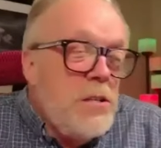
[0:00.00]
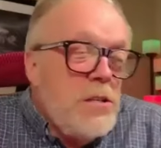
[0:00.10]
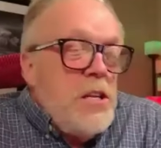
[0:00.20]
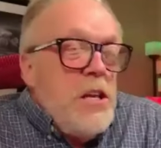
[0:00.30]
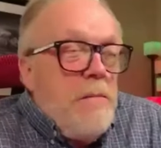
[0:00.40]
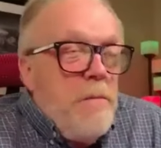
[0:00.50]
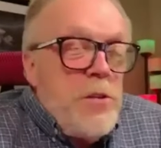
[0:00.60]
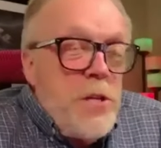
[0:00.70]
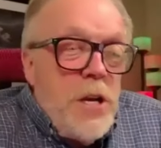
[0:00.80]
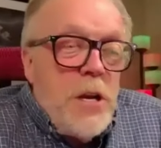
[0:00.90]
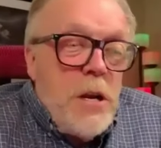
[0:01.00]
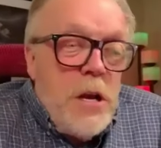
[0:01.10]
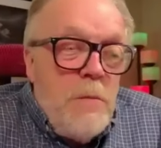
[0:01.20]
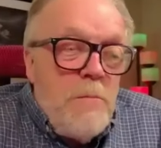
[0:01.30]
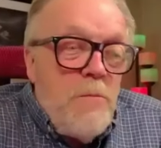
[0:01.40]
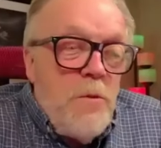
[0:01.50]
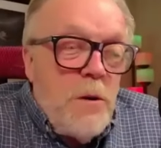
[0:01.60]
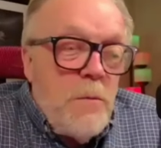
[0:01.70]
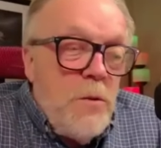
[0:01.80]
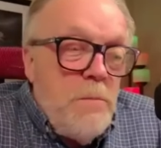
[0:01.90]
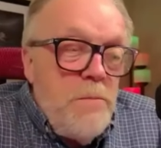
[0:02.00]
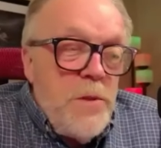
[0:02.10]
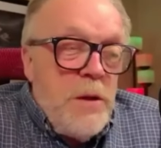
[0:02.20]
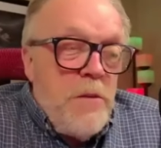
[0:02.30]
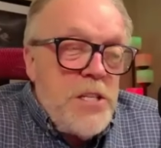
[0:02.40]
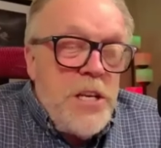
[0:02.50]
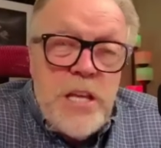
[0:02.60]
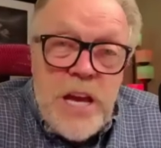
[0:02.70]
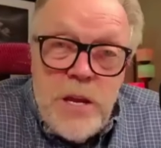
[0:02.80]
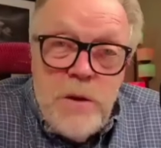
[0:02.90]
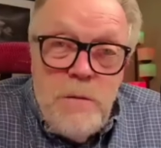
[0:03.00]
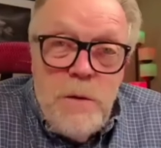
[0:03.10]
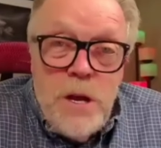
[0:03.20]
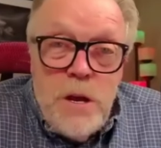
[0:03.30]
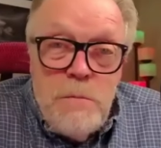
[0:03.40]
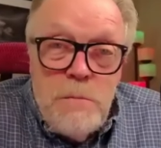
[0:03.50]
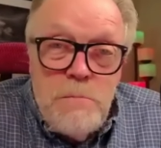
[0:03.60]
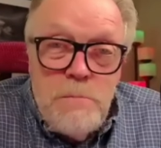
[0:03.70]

Steve, once again, I want to say thank you.